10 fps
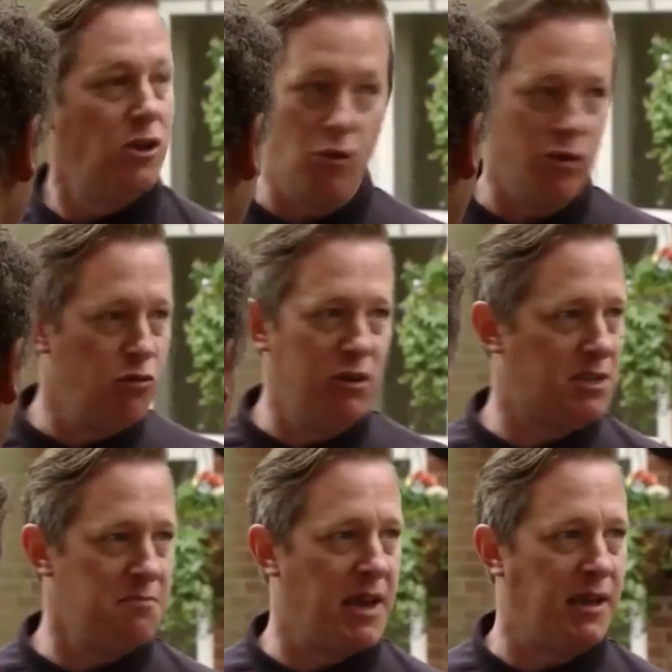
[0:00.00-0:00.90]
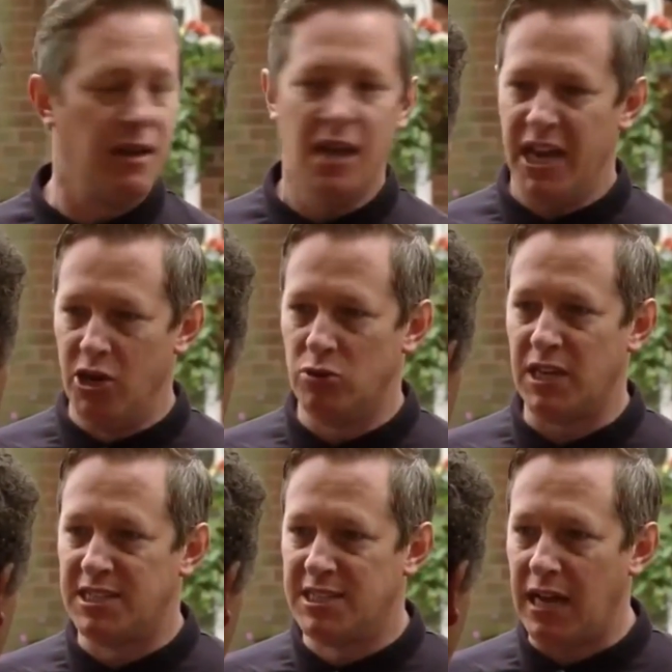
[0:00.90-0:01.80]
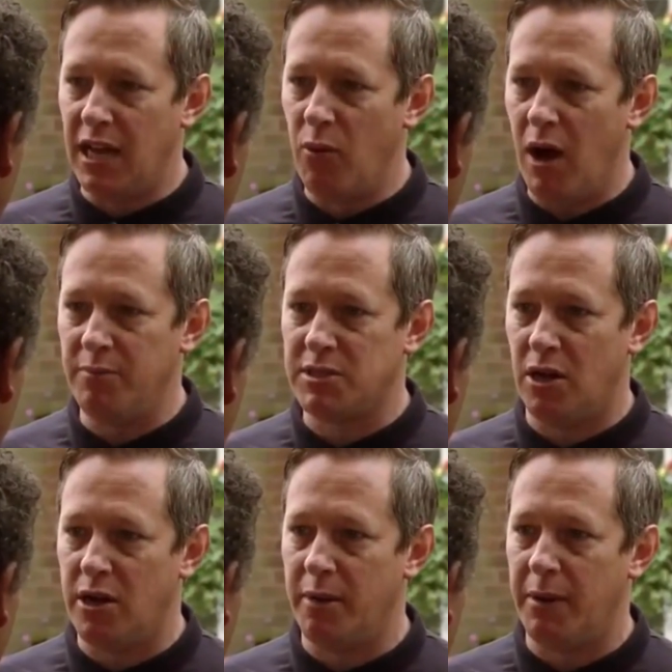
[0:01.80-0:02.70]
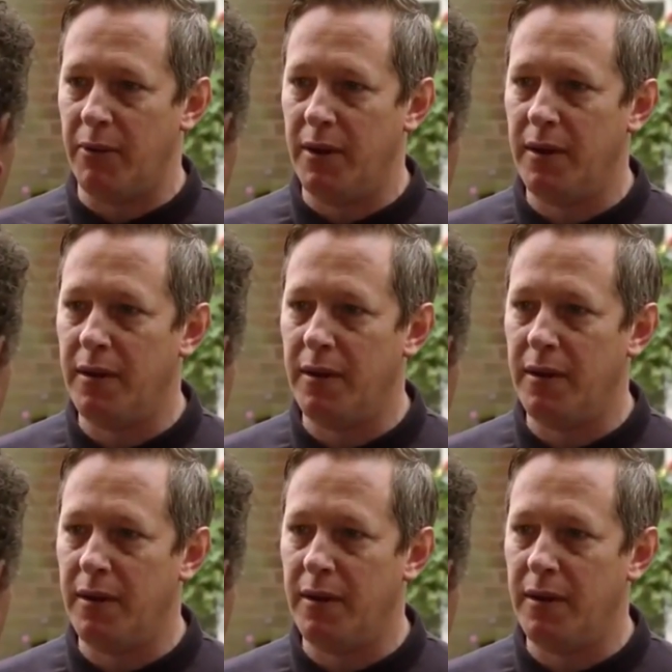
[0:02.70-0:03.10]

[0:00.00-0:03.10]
You listen, mate. He knows exactly what I'm talking about.